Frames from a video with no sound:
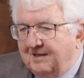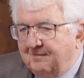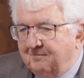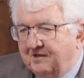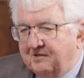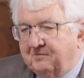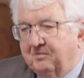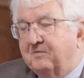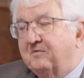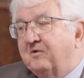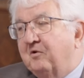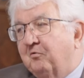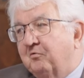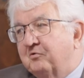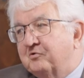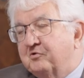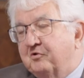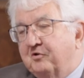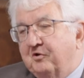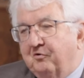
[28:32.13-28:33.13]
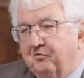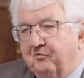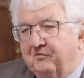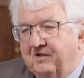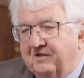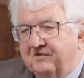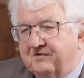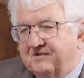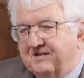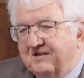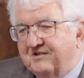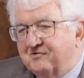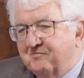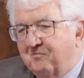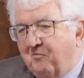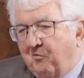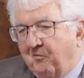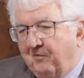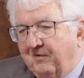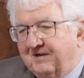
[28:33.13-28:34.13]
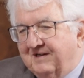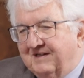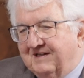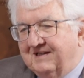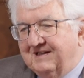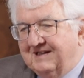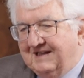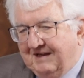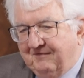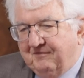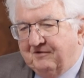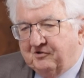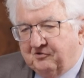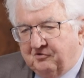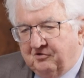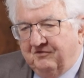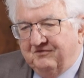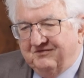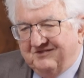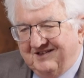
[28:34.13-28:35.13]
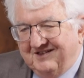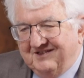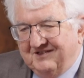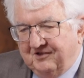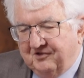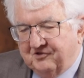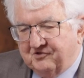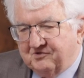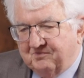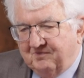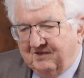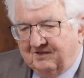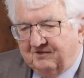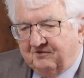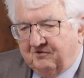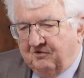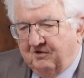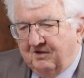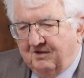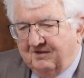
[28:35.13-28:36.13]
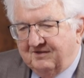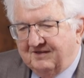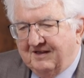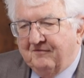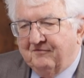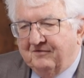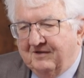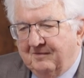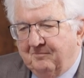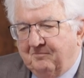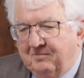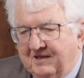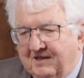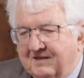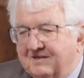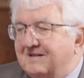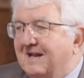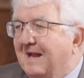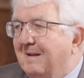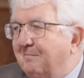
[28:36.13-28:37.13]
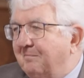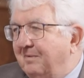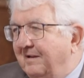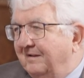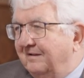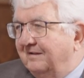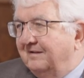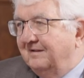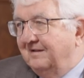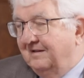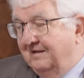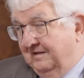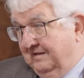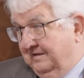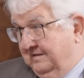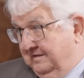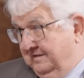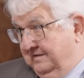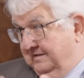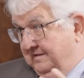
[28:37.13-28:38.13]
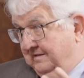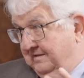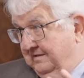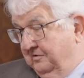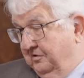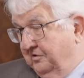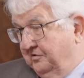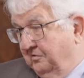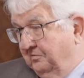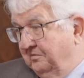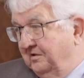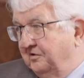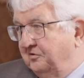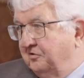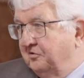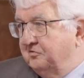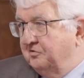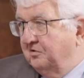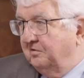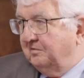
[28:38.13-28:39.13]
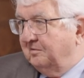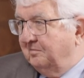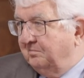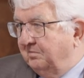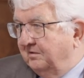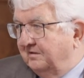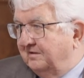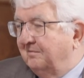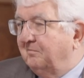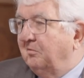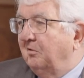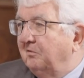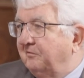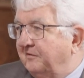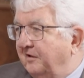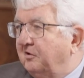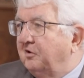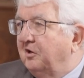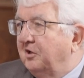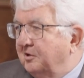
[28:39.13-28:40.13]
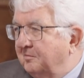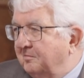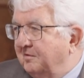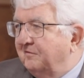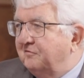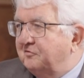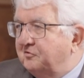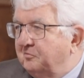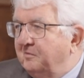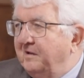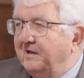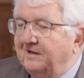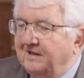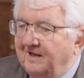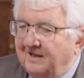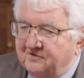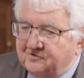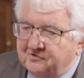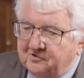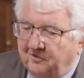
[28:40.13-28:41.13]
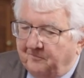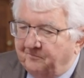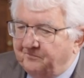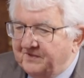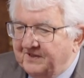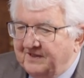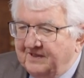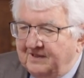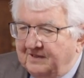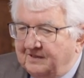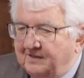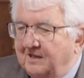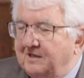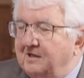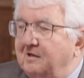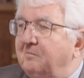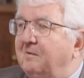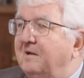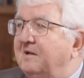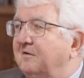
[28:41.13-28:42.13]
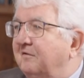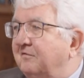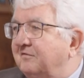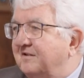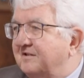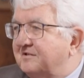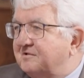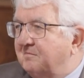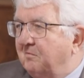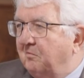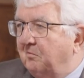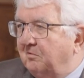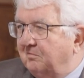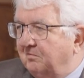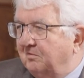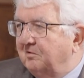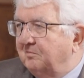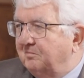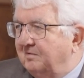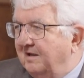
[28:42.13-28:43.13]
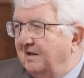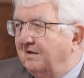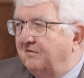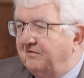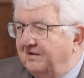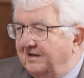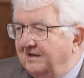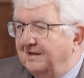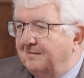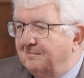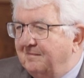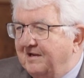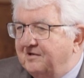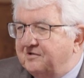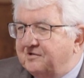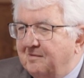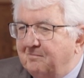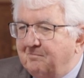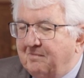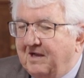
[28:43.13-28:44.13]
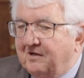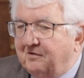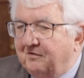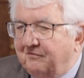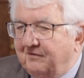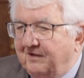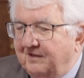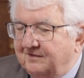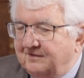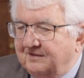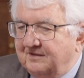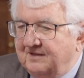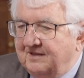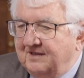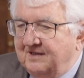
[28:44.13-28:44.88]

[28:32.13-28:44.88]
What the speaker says: But what we also know that this war, if it continues, will definitely be a dampen, not only to Europe, but the world economy of doing that. So getting rid of this war will be, I think, a major part of it.